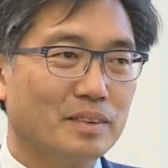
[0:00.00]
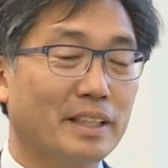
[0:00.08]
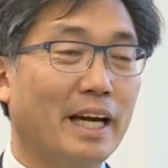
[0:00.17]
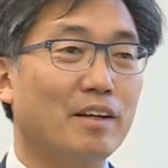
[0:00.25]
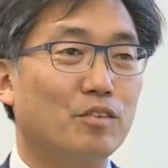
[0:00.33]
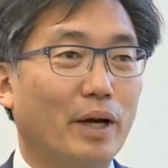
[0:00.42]

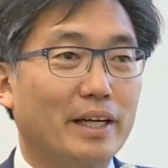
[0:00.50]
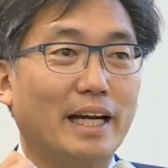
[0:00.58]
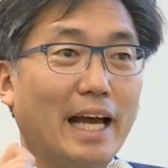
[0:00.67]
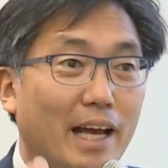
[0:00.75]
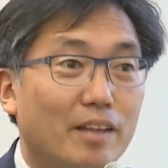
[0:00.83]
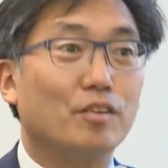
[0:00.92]
Okay, so I can
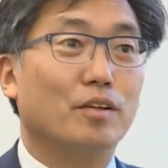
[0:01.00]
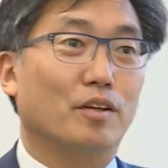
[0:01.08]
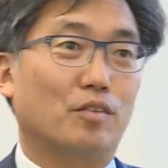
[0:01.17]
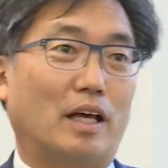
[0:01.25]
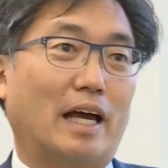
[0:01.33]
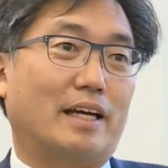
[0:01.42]
answer
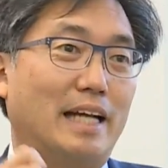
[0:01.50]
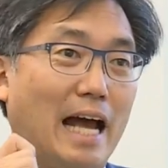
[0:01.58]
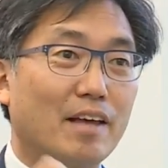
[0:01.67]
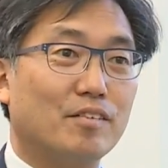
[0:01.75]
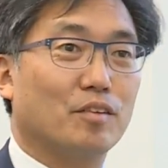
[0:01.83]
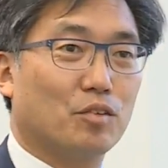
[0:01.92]
this, I can
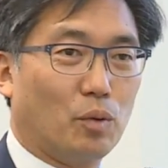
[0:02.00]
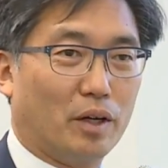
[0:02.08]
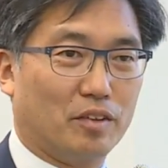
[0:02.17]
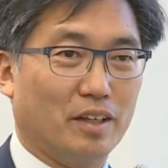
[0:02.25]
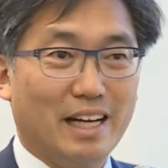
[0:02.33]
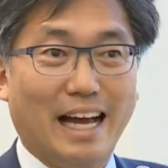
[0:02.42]
ask this
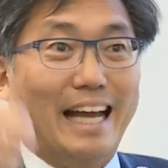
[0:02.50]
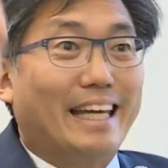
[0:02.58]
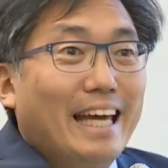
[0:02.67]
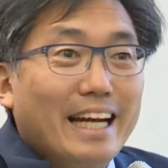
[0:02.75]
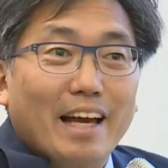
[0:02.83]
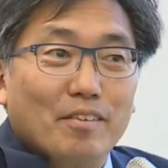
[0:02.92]
question. I
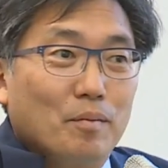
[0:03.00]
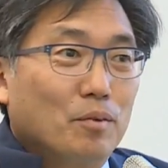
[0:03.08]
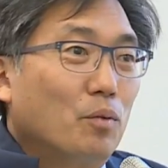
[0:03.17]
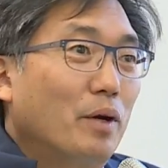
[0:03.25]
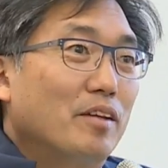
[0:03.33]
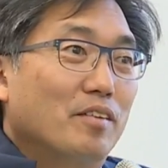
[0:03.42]
can't ask them
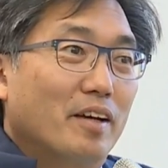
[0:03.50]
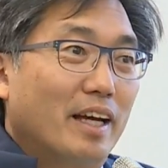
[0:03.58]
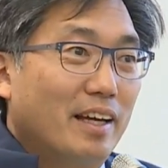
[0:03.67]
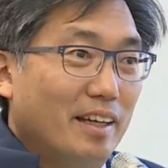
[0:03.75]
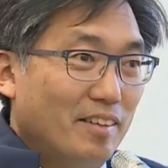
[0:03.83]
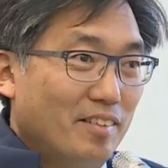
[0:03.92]
to raise their
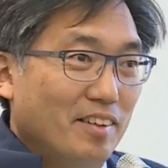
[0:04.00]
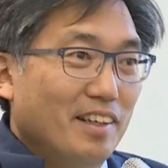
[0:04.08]
hands,